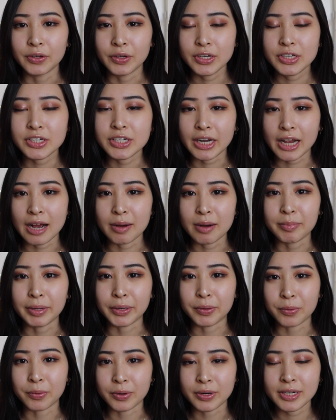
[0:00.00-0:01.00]
you can check out my
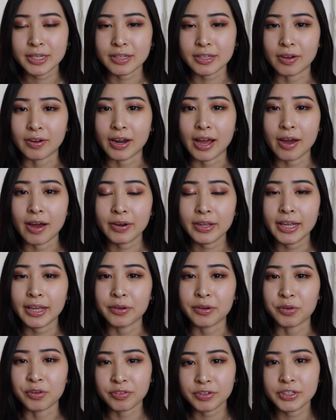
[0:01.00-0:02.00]
course on how to
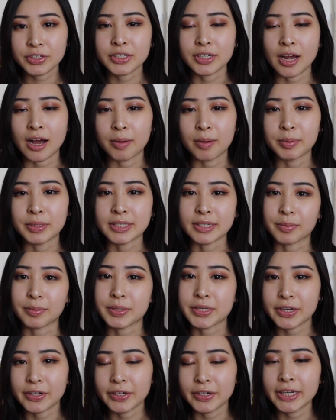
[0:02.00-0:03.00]
get your first job in
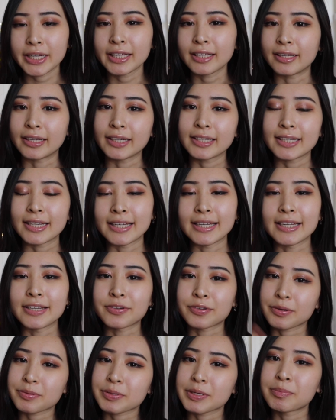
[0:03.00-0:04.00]
cybersecurity linked in the
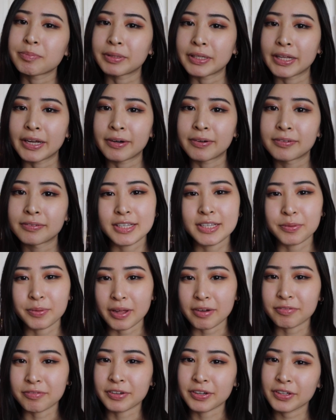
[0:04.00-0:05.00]
description below. So
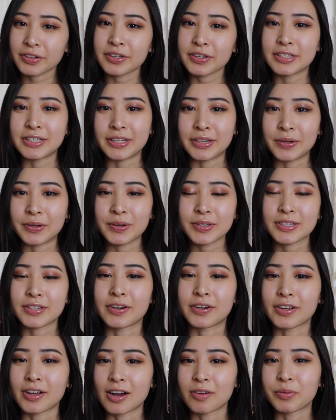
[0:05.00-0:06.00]
without further ado,
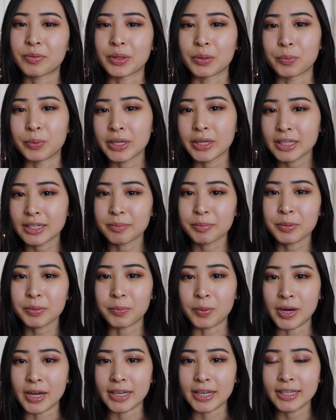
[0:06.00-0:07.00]
starting off with week number
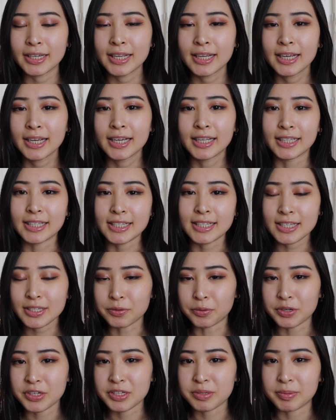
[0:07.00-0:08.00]
one, this is
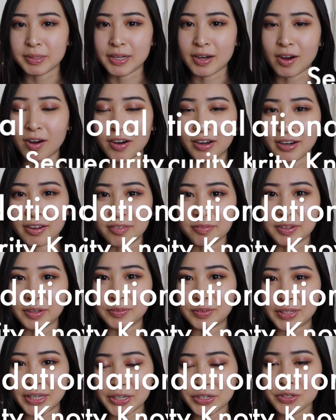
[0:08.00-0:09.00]
going to be on
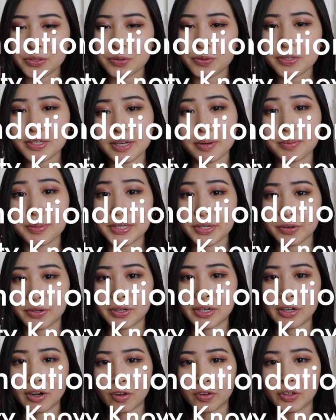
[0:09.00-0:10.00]
foundational
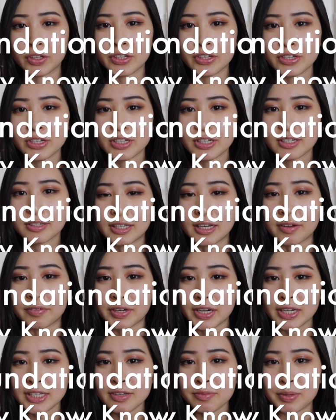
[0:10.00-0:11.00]
cybersecurity knowledge. Now, if you
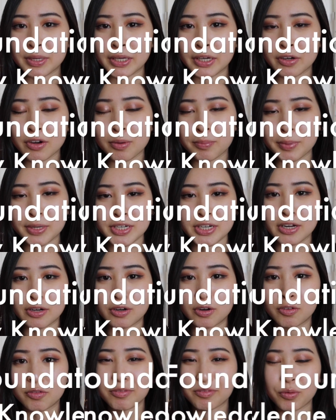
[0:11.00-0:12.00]
guys have been here on my
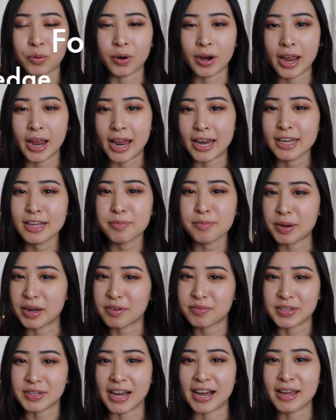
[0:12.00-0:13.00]
channel for any amount
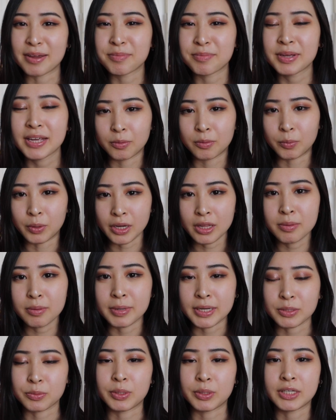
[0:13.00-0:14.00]
of time, one of the
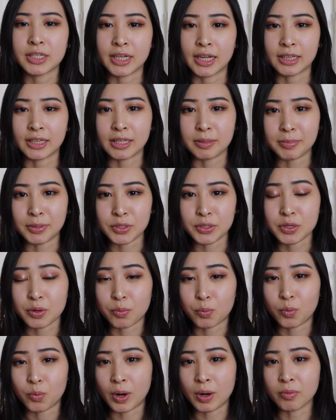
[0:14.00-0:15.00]
best ways to get the most
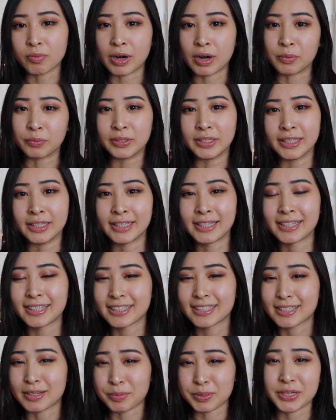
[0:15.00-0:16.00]
well-rounded
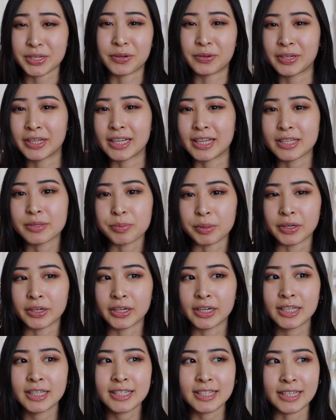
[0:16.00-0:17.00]
cybersecurity
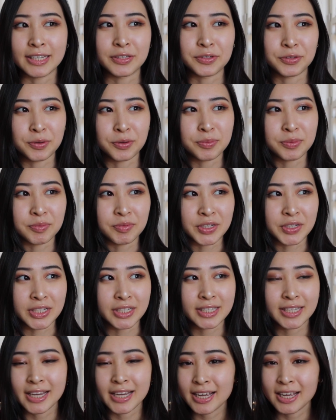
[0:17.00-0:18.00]
experience in terms of
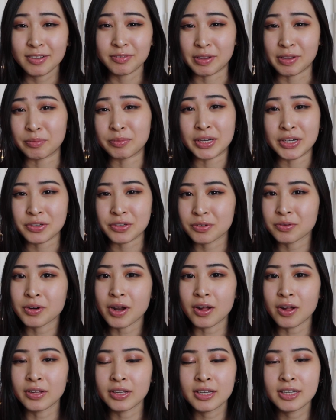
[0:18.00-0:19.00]
just foundational
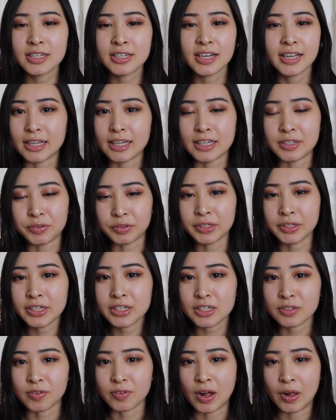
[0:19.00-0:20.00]
knowledge is really
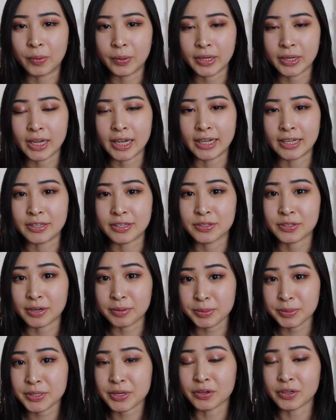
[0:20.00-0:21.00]
just following a
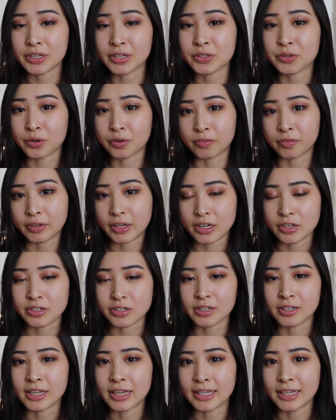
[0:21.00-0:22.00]
cybersecurity
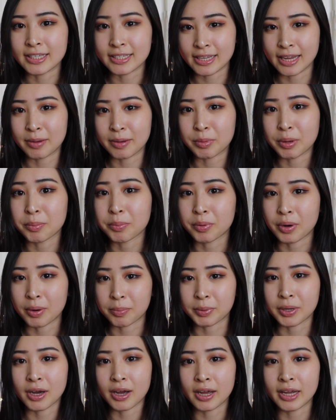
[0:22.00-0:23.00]
certification exam
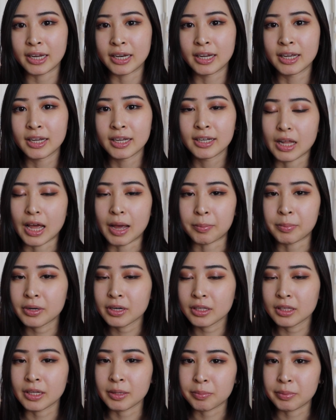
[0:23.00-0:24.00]
prep guide. I'm going
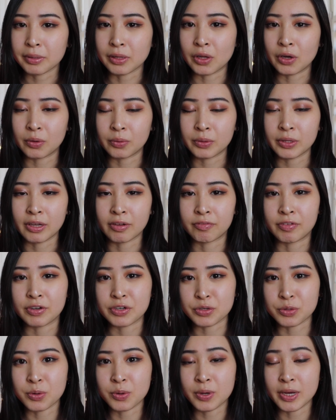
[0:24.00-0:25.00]
to link below the
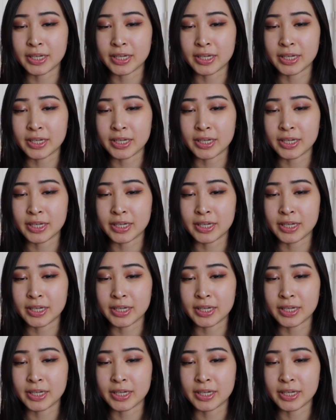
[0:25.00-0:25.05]
official